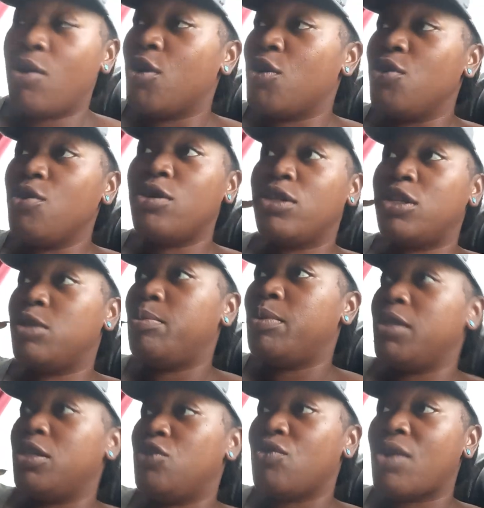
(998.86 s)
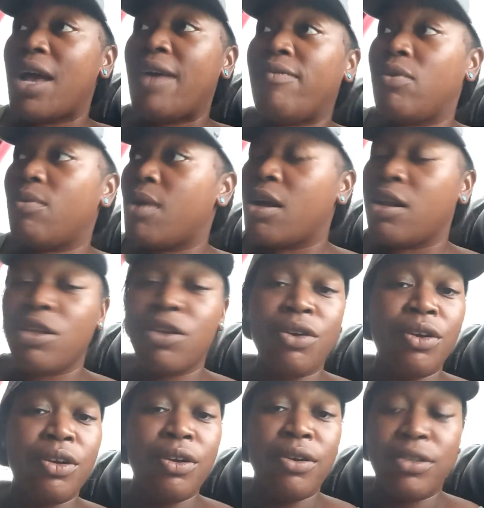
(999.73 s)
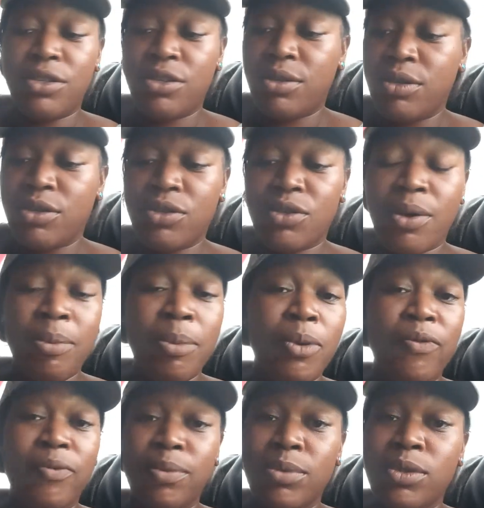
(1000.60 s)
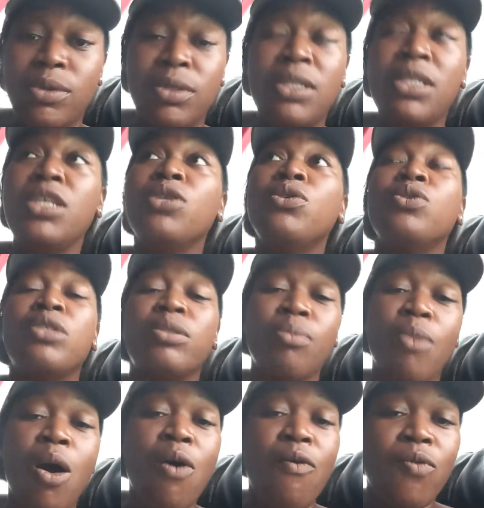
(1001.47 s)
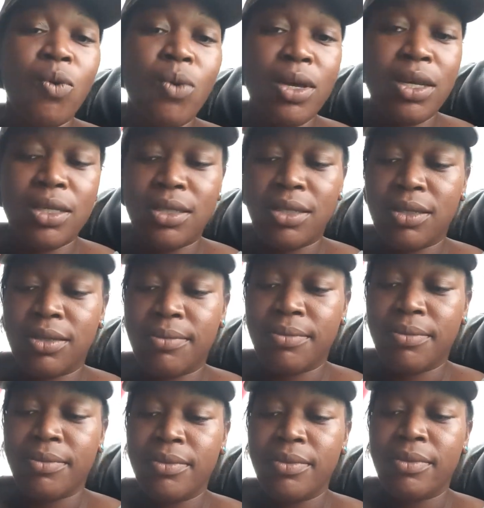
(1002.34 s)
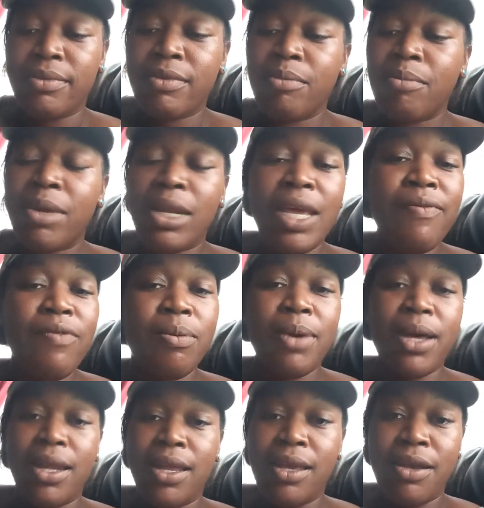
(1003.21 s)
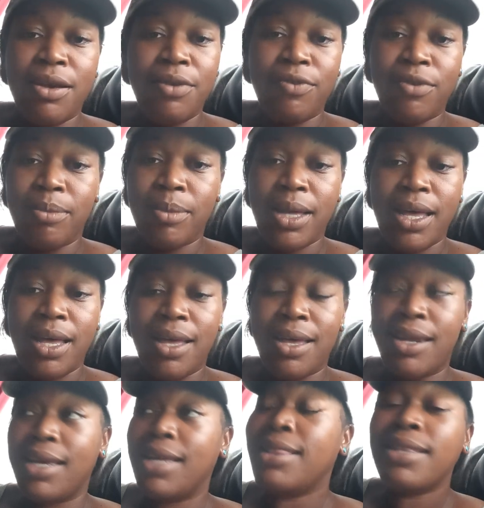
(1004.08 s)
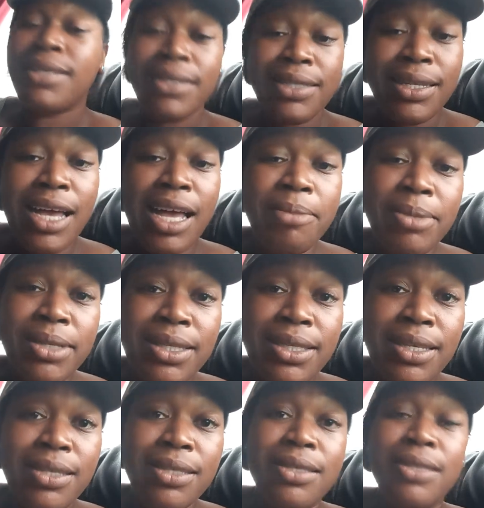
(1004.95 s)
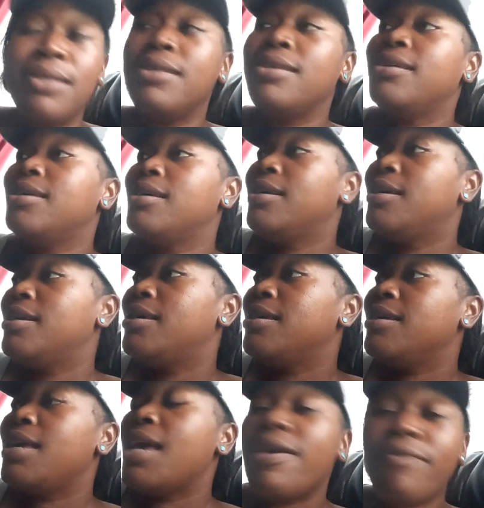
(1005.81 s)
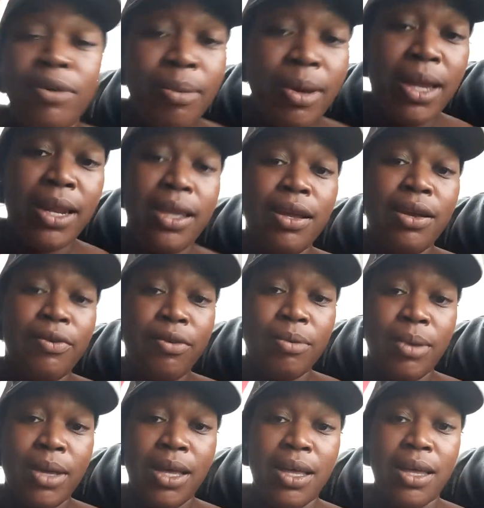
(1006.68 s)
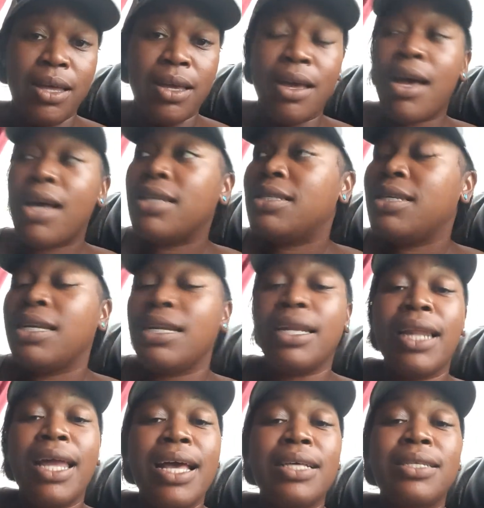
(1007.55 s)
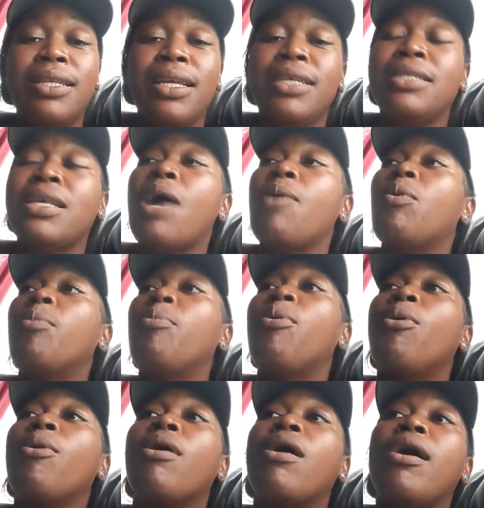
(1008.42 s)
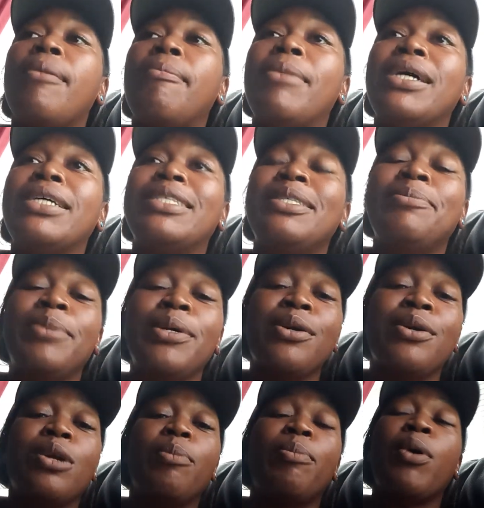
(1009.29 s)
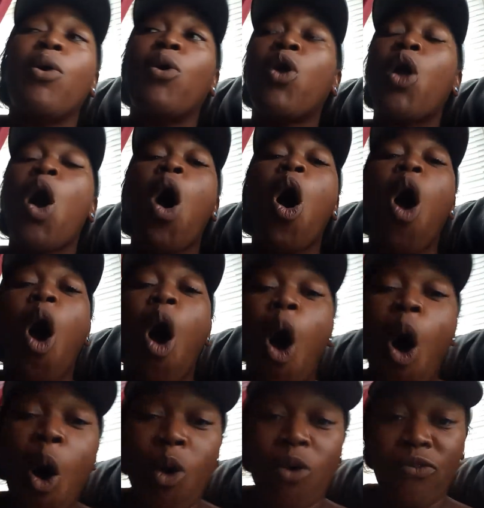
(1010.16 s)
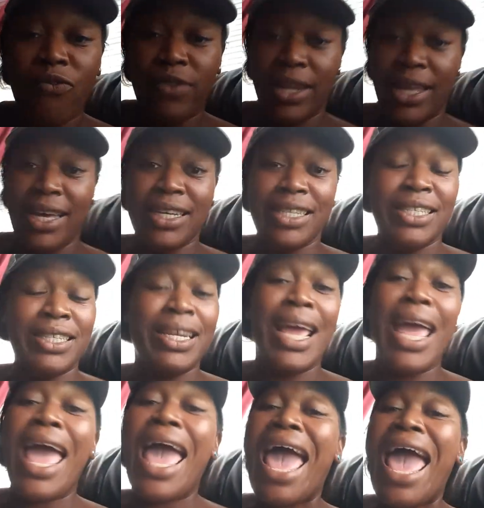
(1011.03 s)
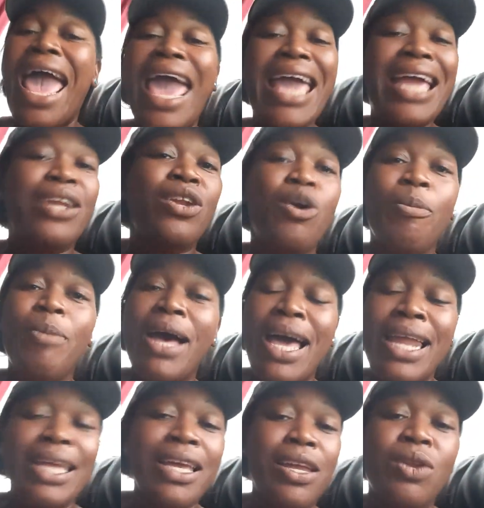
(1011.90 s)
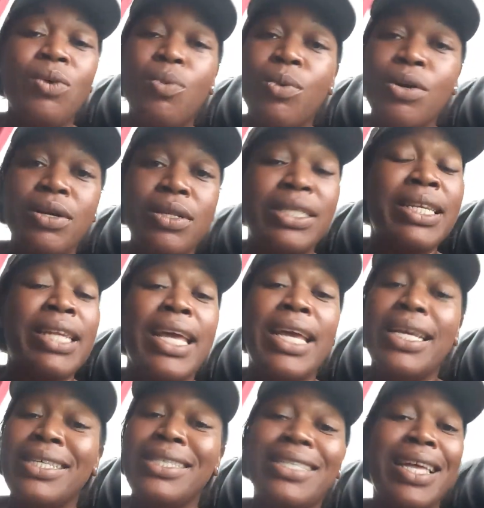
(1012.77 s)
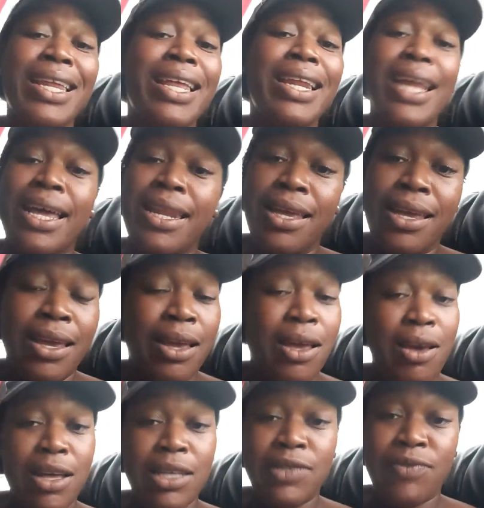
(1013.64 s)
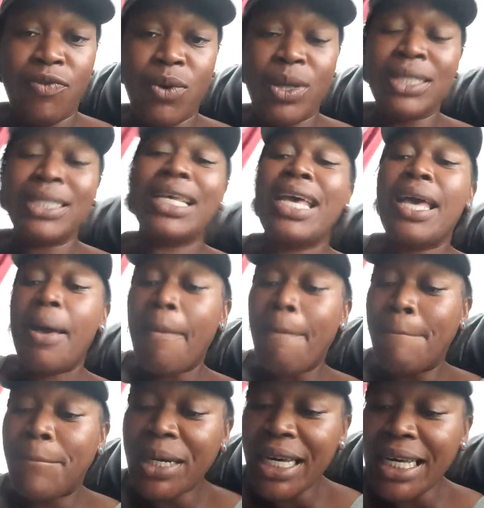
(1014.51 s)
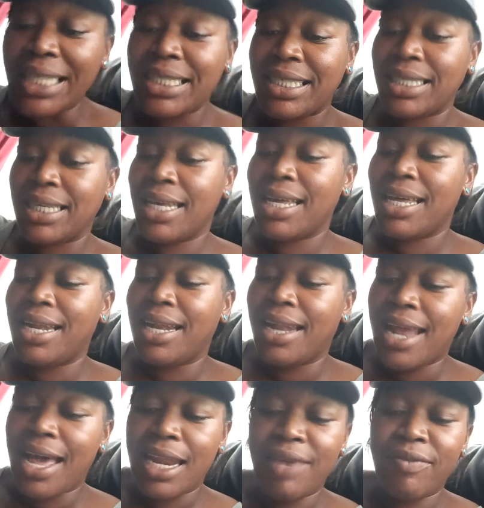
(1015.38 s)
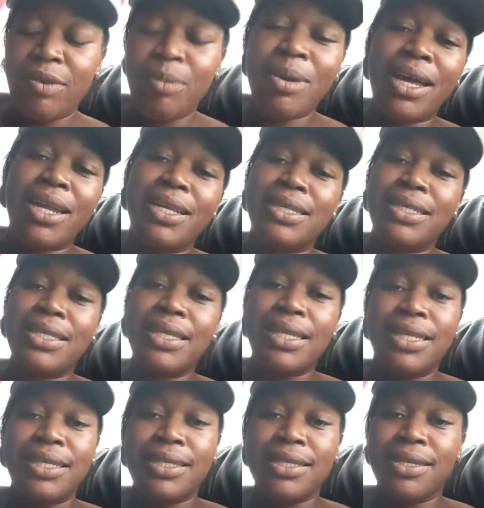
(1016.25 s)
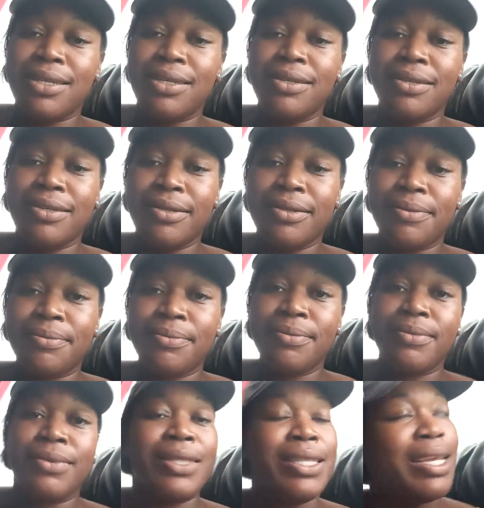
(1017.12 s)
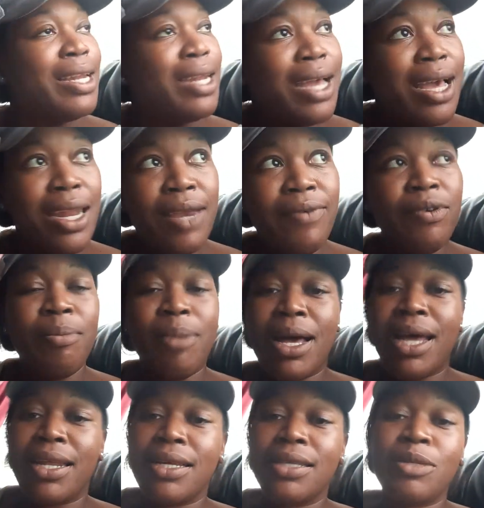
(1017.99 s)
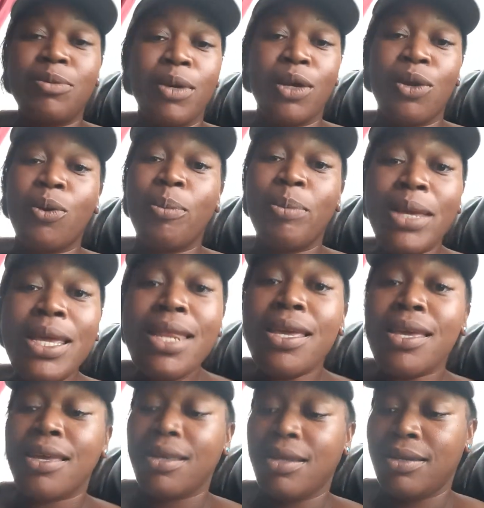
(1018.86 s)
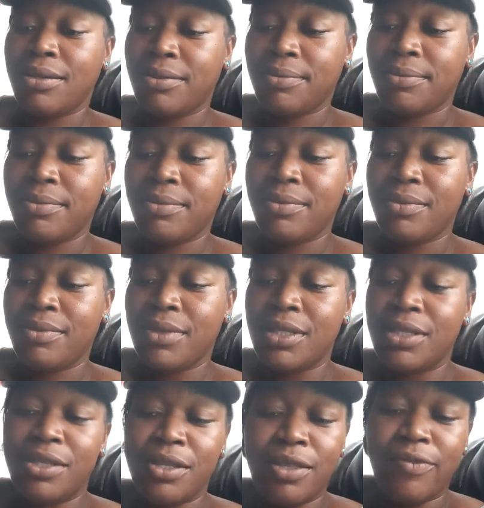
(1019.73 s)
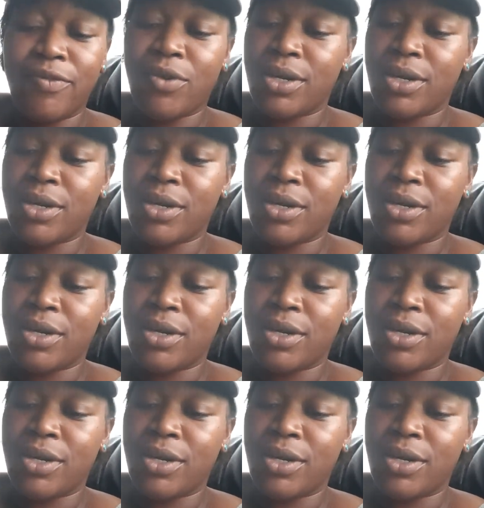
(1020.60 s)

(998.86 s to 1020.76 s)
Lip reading: Or you could just be driving around and you hear still small voice. But everybody hearing from God. In this time and season, everybody hearing from God. God said, in the last days, I will pour out my spirit upon all flesh. Ain't nobody in the world today can say they're not hearing God's voice. But not everybody is listening. Not everybody is being obedient to the